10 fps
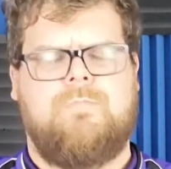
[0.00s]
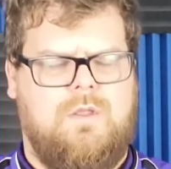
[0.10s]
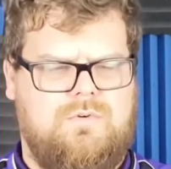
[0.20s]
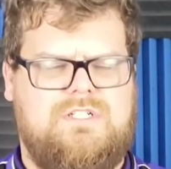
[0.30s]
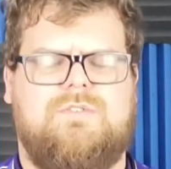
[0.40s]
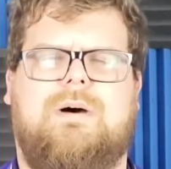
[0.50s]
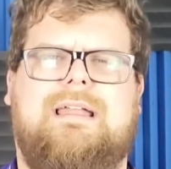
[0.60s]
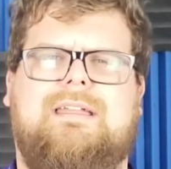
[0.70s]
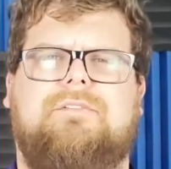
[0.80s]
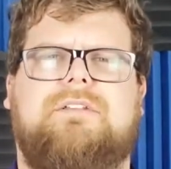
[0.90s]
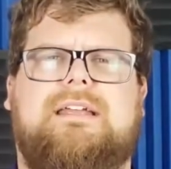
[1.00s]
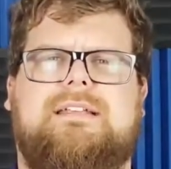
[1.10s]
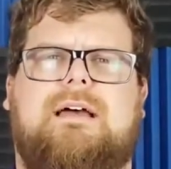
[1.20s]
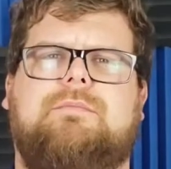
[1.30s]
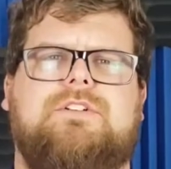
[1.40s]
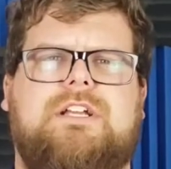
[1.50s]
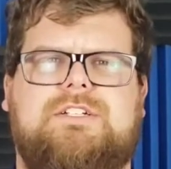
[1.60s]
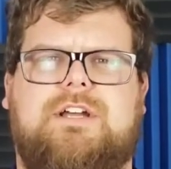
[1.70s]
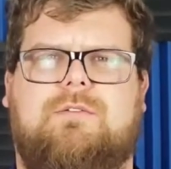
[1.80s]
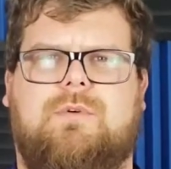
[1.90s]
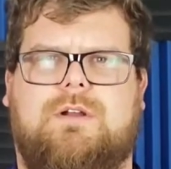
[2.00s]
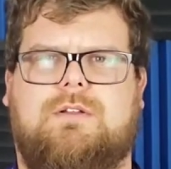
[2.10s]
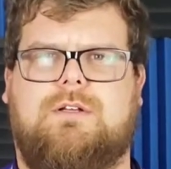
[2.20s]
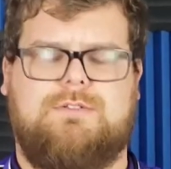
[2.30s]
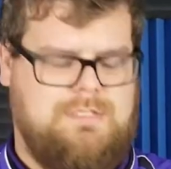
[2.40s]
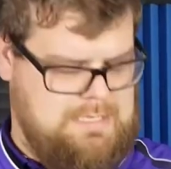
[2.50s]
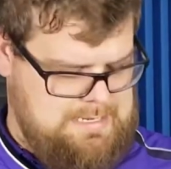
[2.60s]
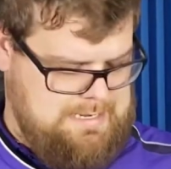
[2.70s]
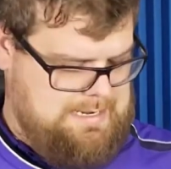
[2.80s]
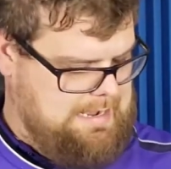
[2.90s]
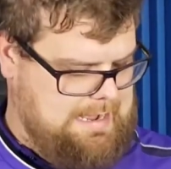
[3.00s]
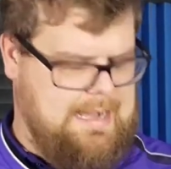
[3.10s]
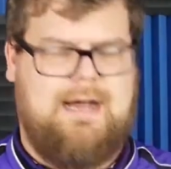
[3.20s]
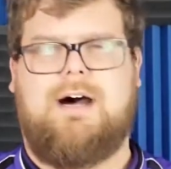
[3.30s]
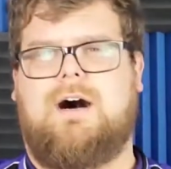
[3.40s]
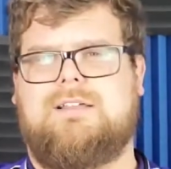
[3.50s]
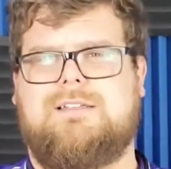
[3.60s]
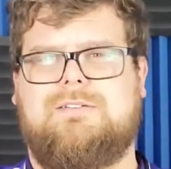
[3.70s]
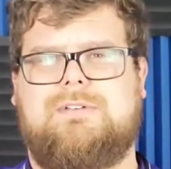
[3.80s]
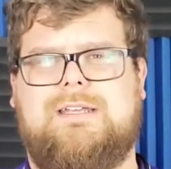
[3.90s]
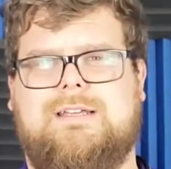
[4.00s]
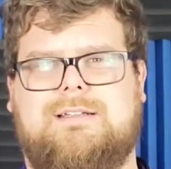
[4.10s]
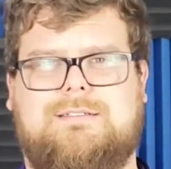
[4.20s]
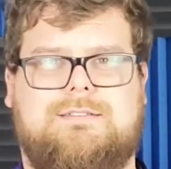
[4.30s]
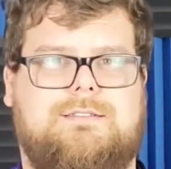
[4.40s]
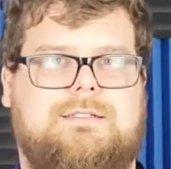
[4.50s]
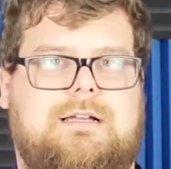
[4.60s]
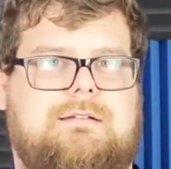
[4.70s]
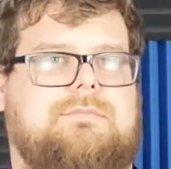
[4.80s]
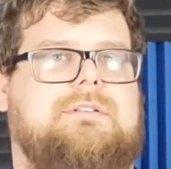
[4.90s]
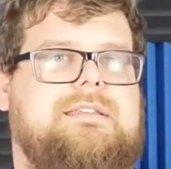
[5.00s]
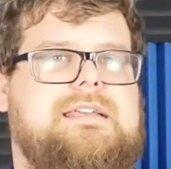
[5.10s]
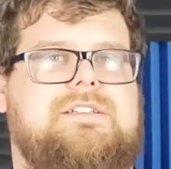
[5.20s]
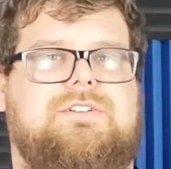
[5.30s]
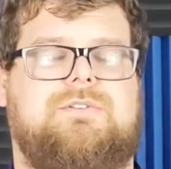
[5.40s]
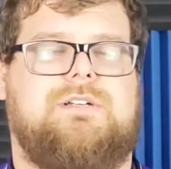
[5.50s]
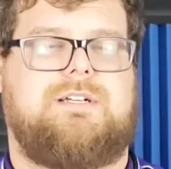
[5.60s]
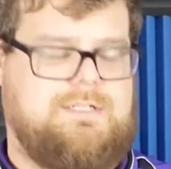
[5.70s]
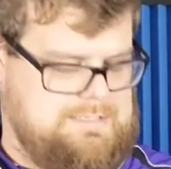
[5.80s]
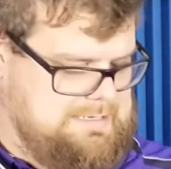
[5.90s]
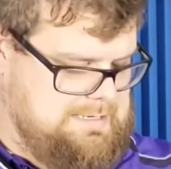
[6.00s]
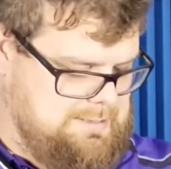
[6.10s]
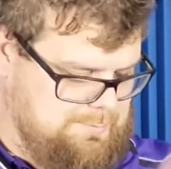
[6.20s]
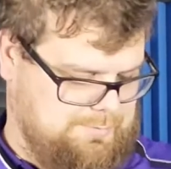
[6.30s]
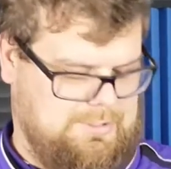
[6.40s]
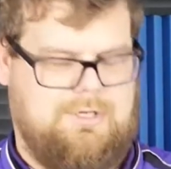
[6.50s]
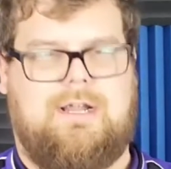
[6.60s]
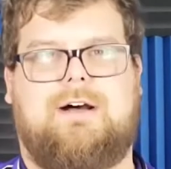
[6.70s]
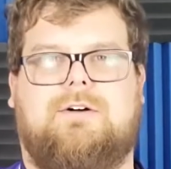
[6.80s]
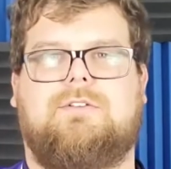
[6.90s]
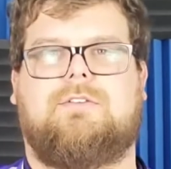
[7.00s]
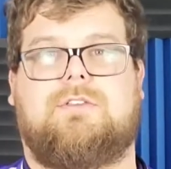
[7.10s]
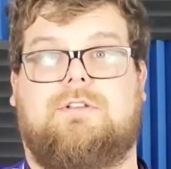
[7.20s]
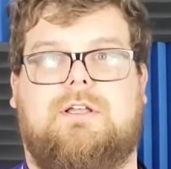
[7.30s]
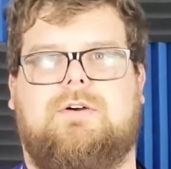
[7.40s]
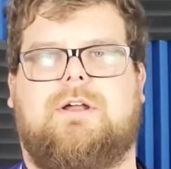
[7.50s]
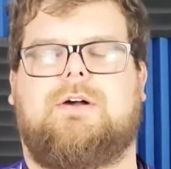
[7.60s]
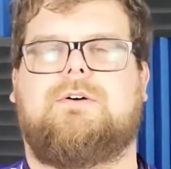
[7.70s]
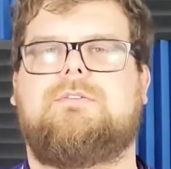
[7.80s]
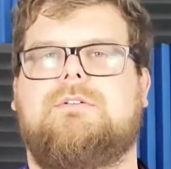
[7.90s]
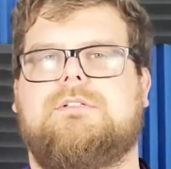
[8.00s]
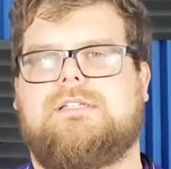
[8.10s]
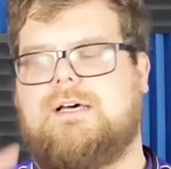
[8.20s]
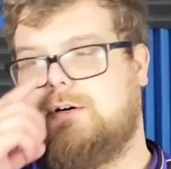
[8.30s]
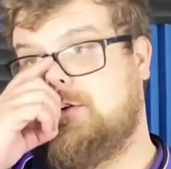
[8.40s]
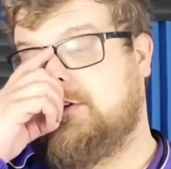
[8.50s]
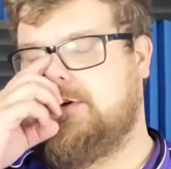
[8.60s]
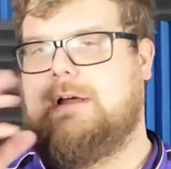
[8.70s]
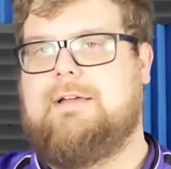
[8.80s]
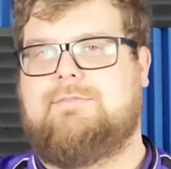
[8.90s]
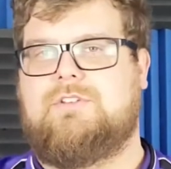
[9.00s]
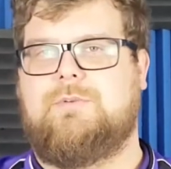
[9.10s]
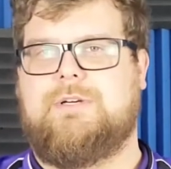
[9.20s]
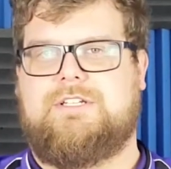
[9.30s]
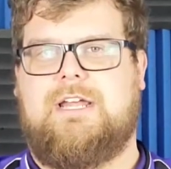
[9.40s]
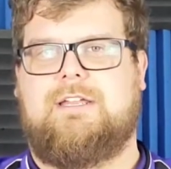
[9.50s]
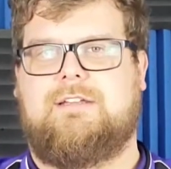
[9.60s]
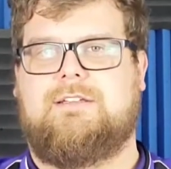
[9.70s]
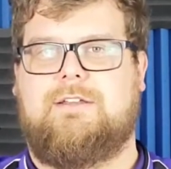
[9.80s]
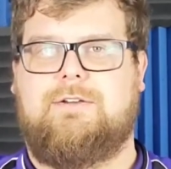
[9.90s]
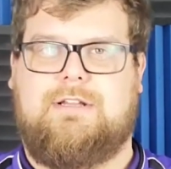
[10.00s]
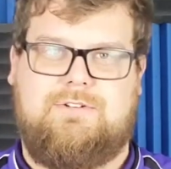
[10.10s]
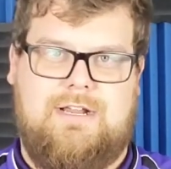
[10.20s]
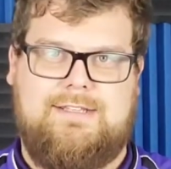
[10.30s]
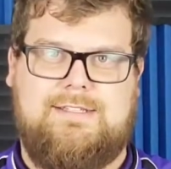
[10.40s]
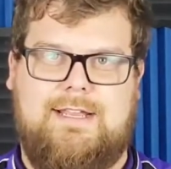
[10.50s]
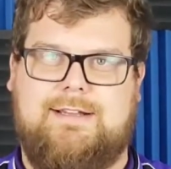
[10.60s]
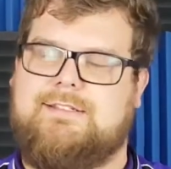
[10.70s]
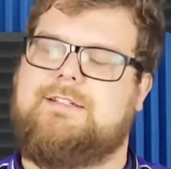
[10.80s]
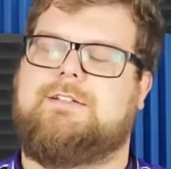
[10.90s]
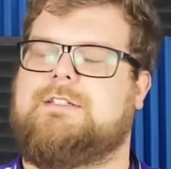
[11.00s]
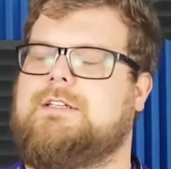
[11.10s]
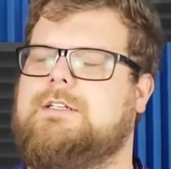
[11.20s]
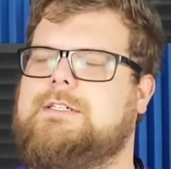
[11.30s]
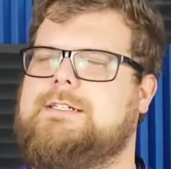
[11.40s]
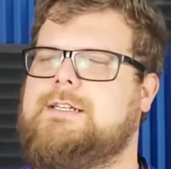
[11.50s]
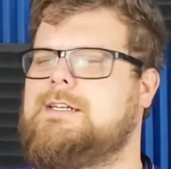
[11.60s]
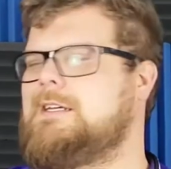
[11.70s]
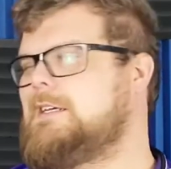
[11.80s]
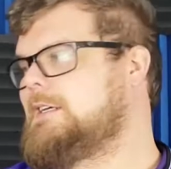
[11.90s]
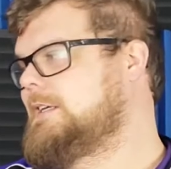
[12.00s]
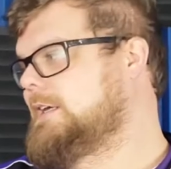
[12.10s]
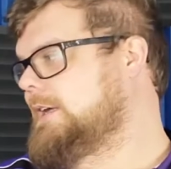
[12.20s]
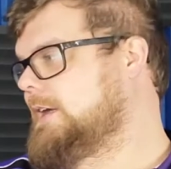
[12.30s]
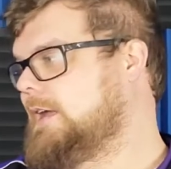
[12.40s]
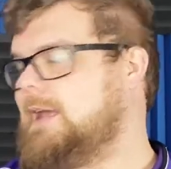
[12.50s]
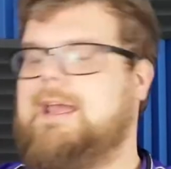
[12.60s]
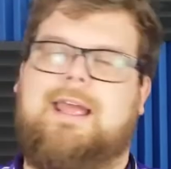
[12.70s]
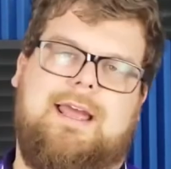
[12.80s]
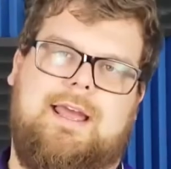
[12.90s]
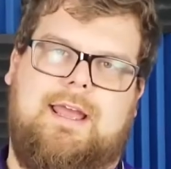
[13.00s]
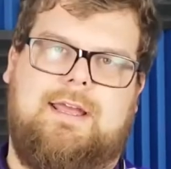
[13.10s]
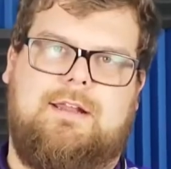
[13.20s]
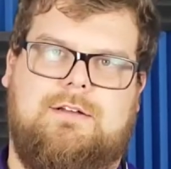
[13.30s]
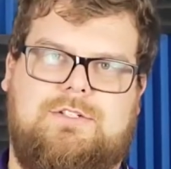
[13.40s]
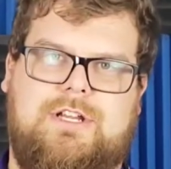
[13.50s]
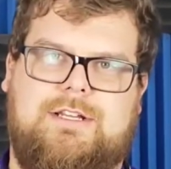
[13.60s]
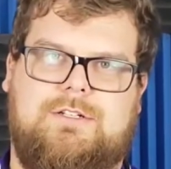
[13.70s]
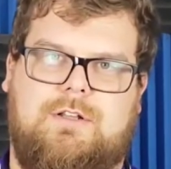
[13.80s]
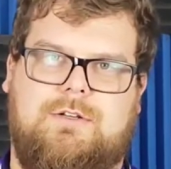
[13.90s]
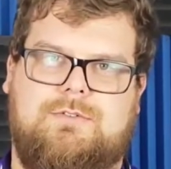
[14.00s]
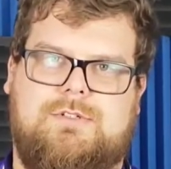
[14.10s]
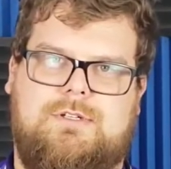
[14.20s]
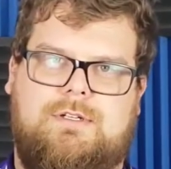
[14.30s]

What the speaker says: which is why I didn't even take time to change how to work clothes. Also, Nick, I'm going to need you to blur out the logo so you don't have too much editing to do. I tried staying as still as I could, and I'll change clothes.